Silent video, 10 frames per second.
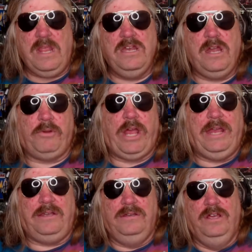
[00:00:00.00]
Number
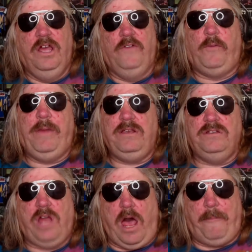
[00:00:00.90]
8. Forbidden
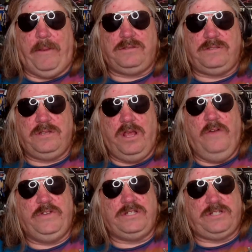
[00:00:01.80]
topics
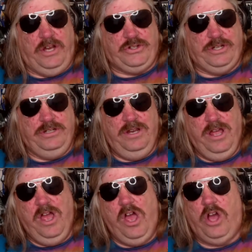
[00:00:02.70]
of discussion
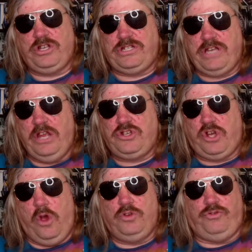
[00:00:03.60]
are
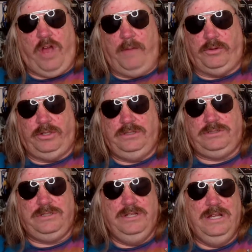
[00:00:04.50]
stagecoach robberies,
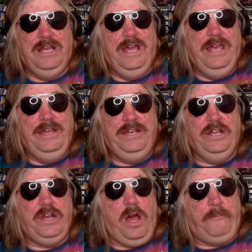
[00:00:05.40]

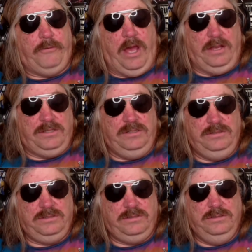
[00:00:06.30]
Indian uprisings.
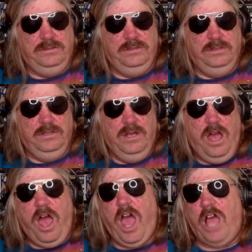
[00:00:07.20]

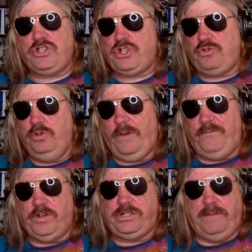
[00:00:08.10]
Ah, screw the
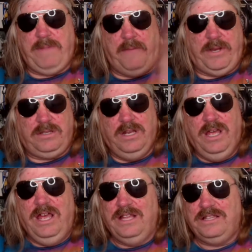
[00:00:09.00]
First Amendment.
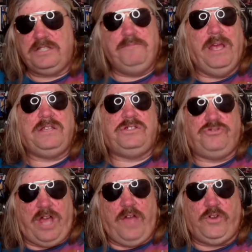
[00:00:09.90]
This makes the
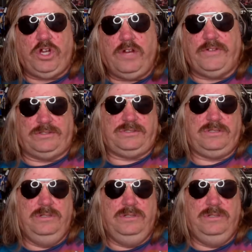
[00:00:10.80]
driver nervous.